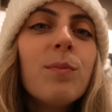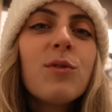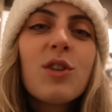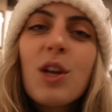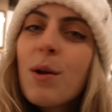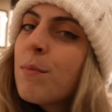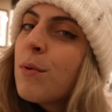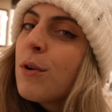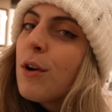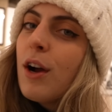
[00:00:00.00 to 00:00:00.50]

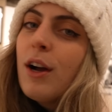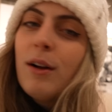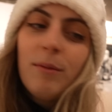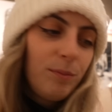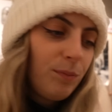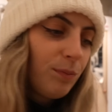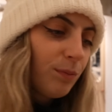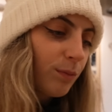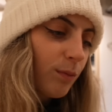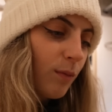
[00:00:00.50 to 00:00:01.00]
tempura,
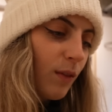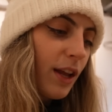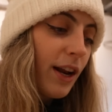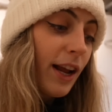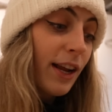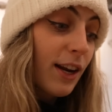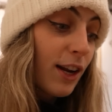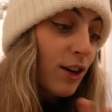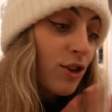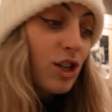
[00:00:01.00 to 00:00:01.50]
and I
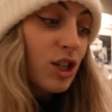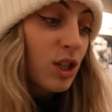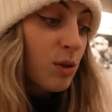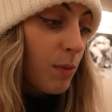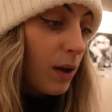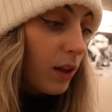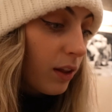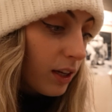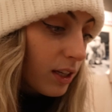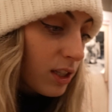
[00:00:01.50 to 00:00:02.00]
can actually
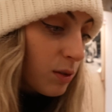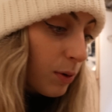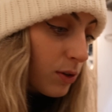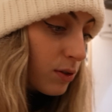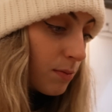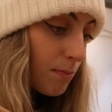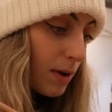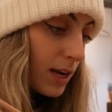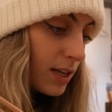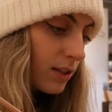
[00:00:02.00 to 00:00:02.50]
smell it. It smells
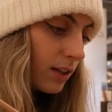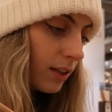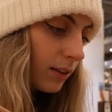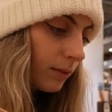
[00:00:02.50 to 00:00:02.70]
amazing.